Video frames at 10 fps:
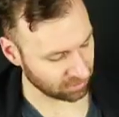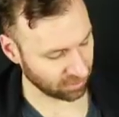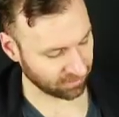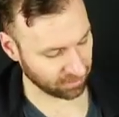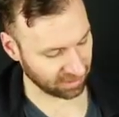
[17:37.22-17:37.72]

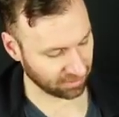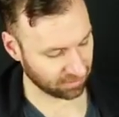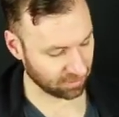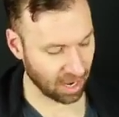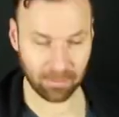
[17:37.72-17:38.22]
So if I'm
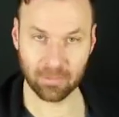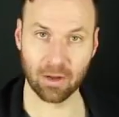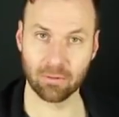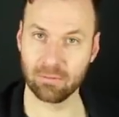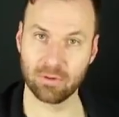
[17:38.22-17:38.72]
thinking top
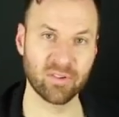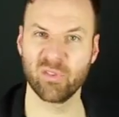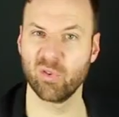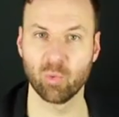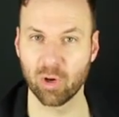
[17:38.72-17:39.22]
note, don't
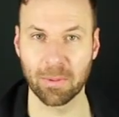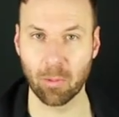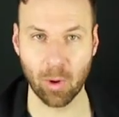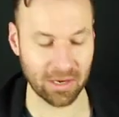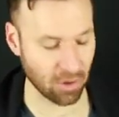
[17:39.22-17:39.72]
even worry
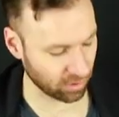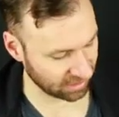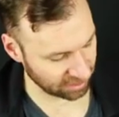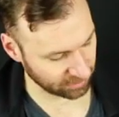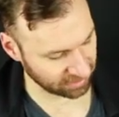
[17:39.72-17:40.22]
about what note it
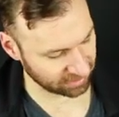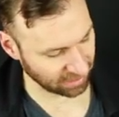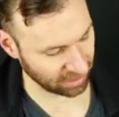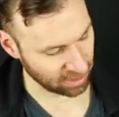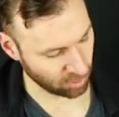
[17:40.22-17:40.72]
is, but just
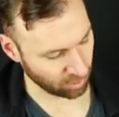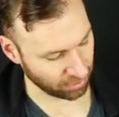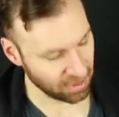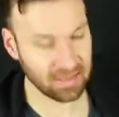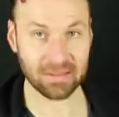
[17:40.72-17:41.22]
say, well,
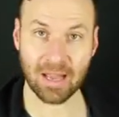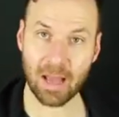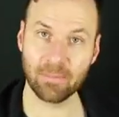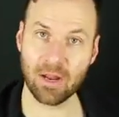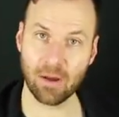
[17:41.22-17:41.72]
this
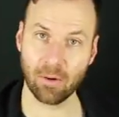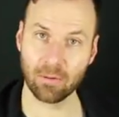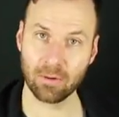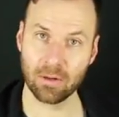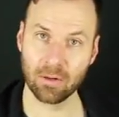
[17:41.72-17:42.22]
top
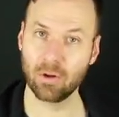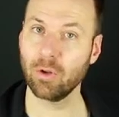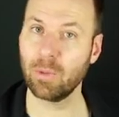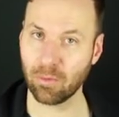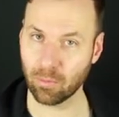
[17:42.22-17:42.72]
note
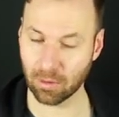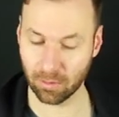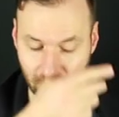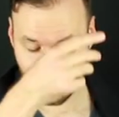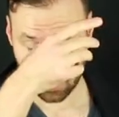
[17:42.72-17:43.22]
could be the root,